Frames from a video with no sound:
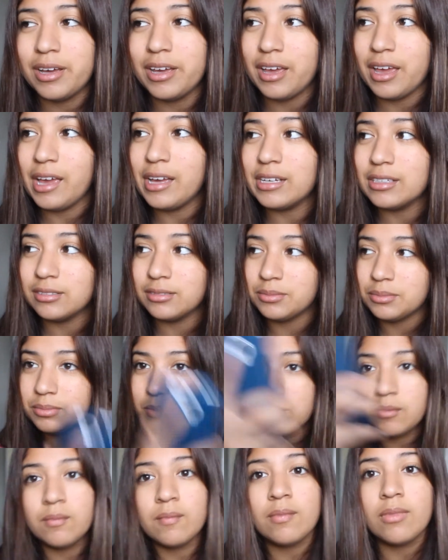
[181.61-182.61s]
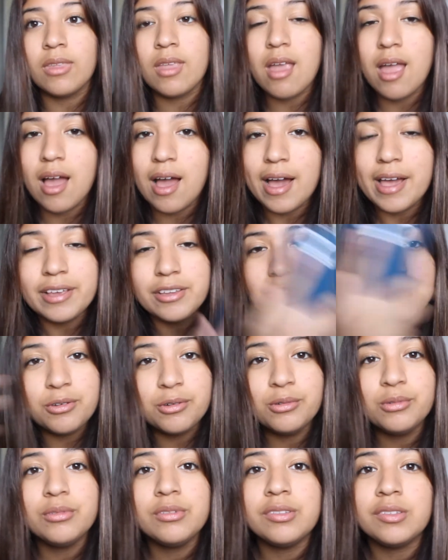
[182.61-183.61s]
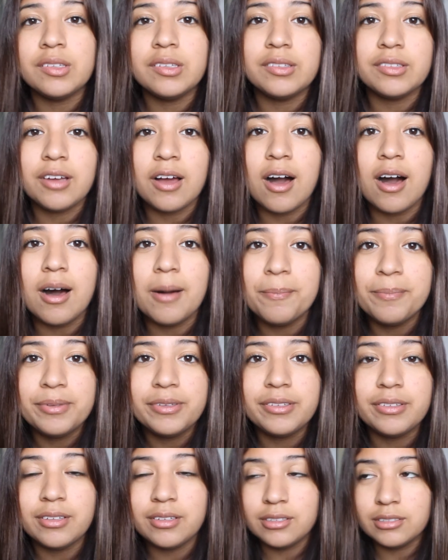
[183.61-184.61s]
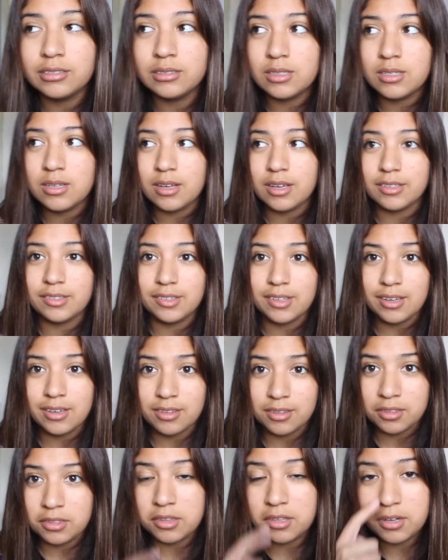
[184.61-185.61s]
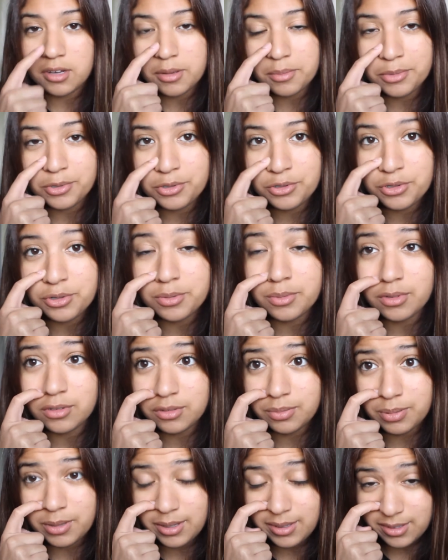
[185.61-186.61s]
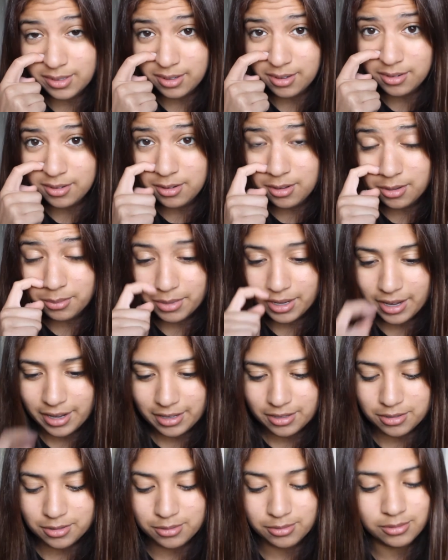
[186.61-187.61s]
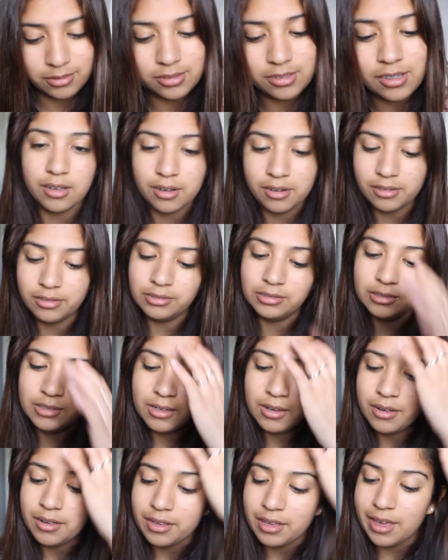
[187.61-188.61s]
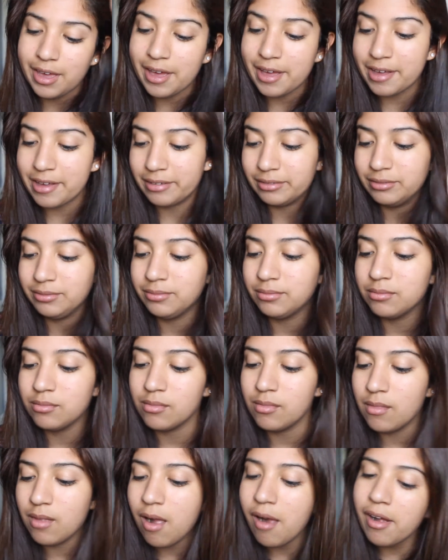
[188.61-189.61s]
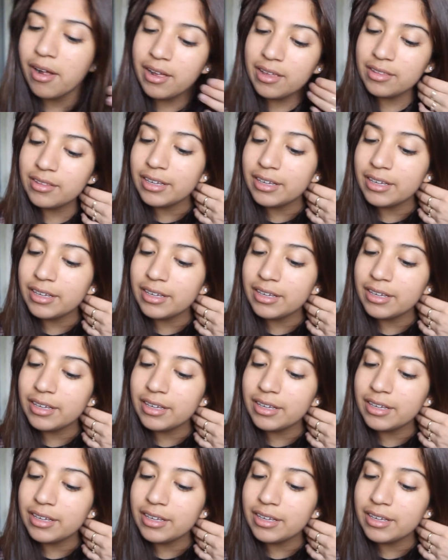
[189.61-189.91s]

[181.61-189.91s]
my iTunes is Cops. It's like the number two most played song on my iTunes. So yeah. And